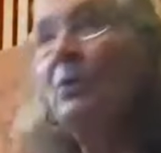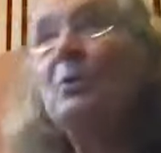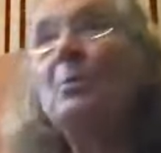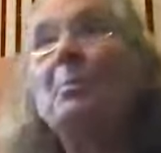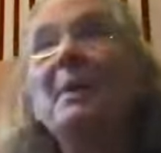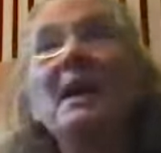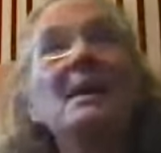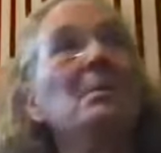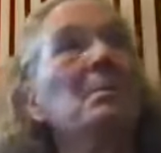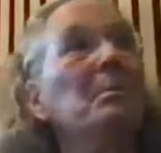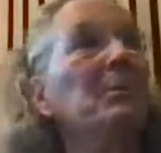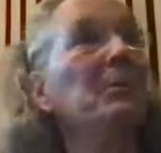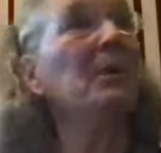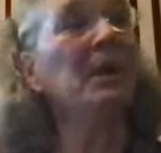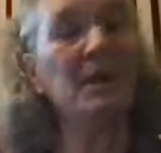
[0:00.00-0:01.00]
who paint
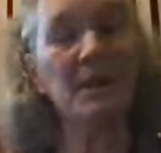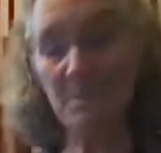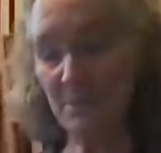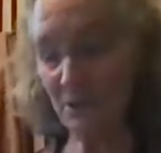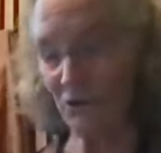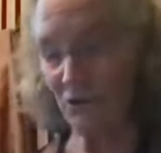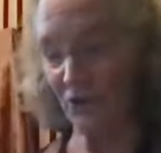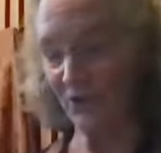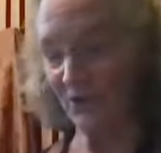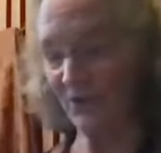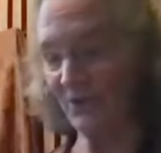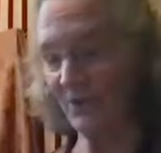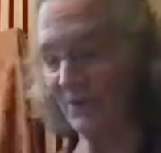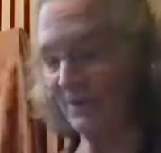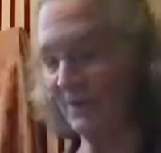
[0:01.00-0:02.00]
Buddha
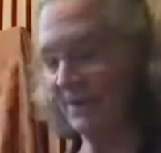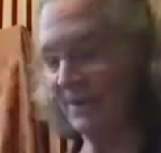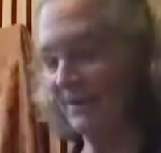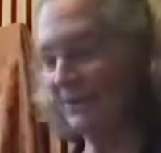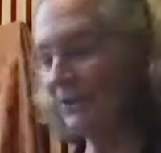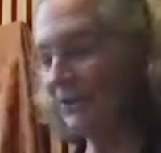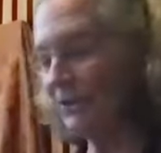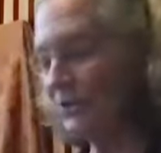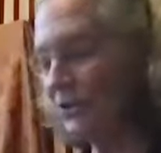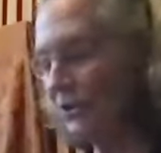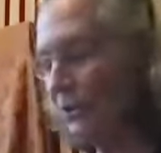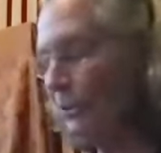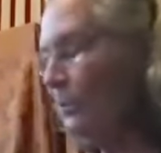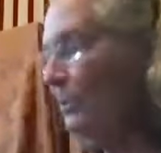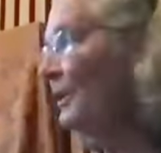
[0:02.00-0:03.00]
images, little
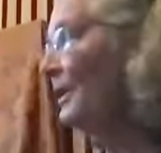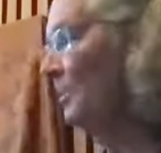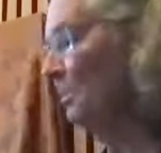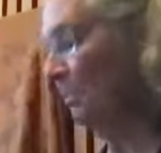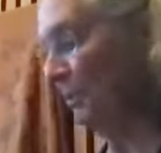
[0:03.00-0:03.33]
children at